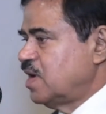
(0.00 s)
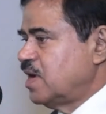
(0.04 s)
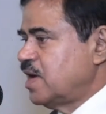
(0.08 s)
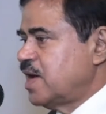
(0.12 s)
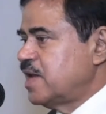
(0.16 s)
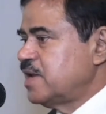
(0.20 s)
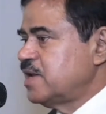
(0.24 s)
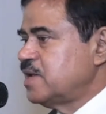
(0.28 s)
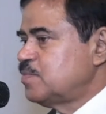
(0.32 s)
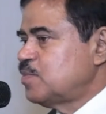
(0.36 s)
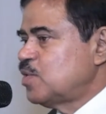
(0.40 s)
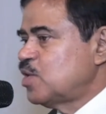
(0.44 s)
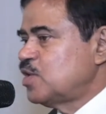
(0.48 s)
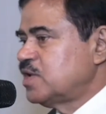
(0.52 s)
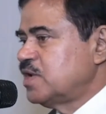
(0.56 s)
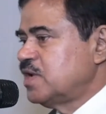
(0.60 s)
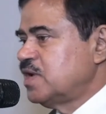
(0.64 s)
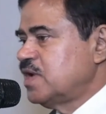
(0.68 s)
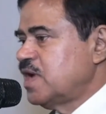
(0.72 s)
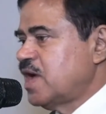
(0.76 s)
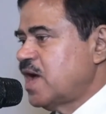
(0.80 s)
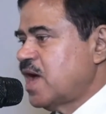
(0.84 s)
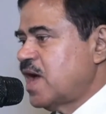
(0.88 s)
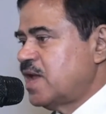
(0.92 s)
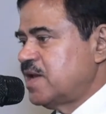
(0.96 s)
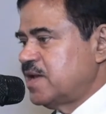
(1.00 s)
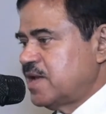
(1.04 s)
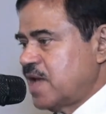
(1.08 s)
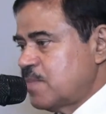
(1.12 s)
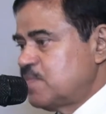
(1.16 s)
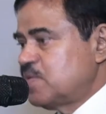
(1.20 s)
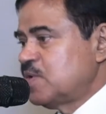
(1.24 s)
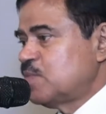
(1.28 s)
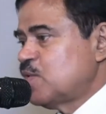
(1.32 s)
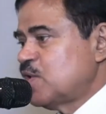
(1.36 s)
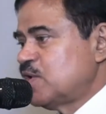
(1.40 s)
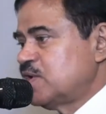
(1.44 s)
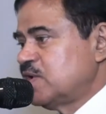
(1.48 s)
anybody and
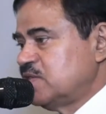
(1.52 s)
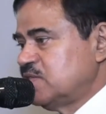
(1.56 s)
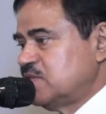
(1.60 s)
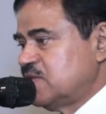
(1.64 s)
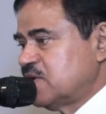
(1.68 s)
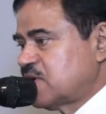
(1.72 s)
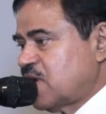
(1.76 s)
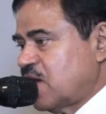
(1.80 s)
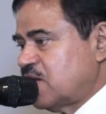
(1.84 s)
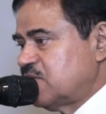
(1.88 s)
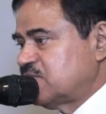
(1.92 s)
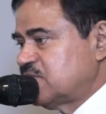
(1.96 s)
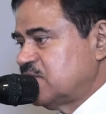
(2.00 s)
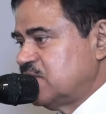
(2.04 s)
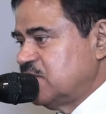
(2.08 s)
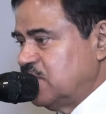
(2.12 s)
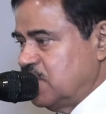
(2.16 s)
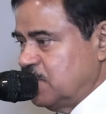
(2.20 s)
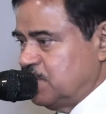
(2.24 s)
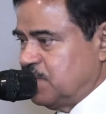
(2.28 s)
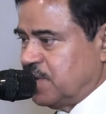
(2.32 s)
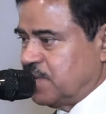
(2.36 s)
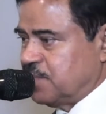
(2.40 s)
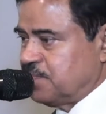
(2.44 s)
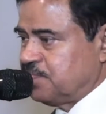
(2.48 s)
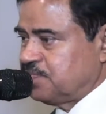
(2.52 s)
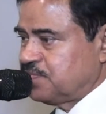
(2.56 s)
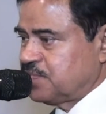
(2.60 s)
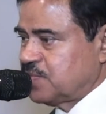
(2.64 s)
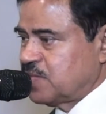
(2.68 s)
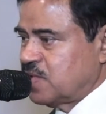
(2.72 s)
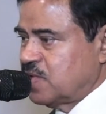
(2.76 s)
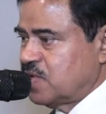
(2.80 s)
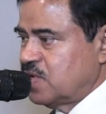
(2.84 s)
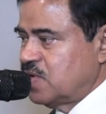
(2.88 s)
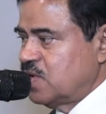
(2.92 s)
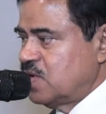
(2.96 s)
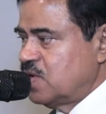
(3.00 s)
everybody in the country living
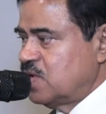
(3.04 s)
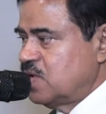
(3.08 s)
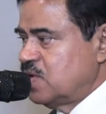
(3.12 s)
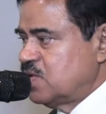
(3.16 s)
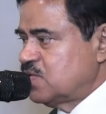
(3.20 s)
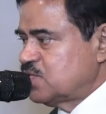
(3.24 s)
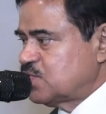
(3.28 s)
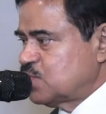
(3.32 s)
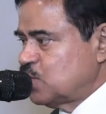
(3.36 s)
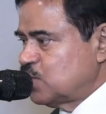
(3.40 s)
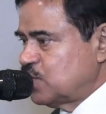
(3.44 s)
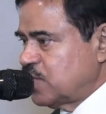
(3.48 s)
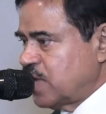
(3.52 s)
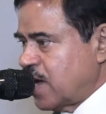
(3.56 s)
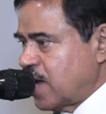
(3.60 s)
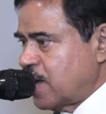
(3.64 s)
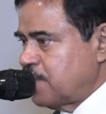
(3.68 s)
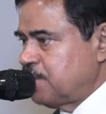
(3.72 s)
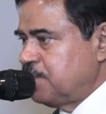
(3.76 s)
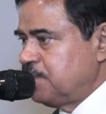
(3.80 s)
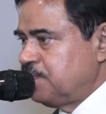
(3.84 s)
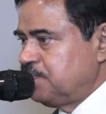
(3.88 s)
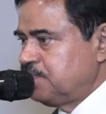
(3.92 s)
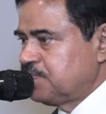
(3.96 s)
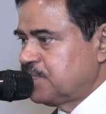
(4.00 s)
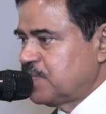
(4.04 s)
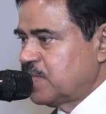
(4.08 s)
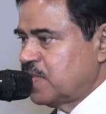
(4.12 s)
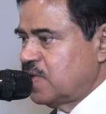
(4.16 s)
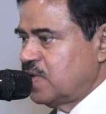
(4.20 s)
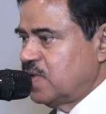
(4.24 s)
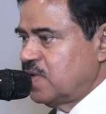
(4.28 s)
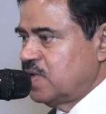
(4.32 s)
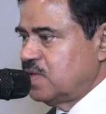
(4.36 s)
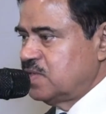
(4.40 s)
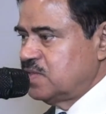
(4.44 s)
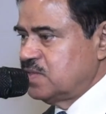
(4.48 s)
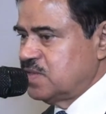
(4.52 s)
should have
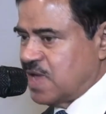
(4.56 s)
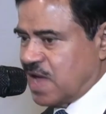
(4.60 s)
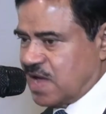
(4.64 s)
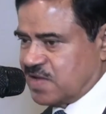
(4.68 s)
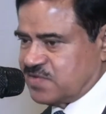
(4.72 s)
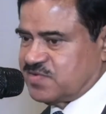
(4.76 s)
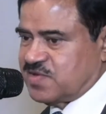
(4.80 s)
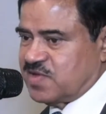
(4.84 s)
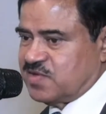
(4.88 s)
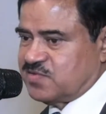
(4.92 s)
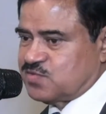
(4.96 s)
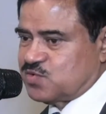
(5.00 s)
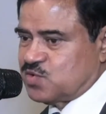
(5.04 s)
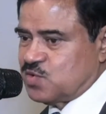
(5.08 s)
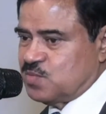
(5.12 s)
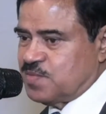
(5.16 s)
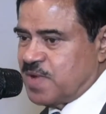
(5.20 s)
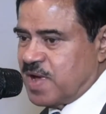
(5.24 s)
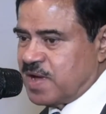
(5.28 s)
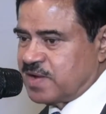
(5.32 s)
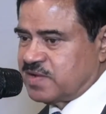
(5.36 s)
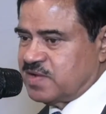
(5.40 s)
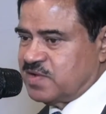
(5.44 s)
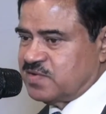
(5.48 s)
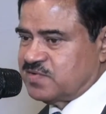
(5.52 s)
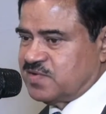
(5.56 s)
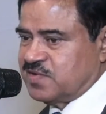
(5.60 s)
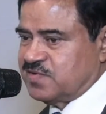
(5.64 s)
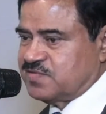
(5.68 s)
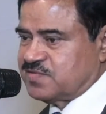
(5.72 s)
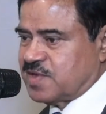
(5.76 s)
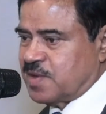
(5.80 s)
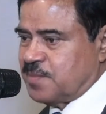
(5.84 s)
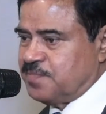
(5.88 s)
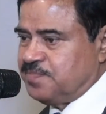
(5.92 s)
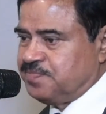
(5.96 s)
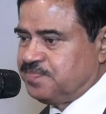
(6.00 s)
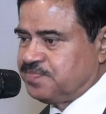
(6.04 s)
the access to banking
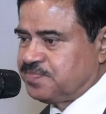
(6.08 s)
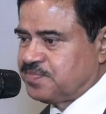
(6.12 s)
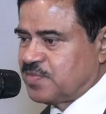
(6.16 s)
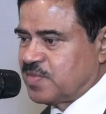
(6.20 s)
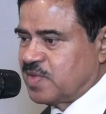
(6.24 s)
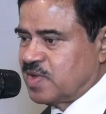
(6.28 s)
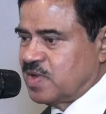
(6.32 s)
system,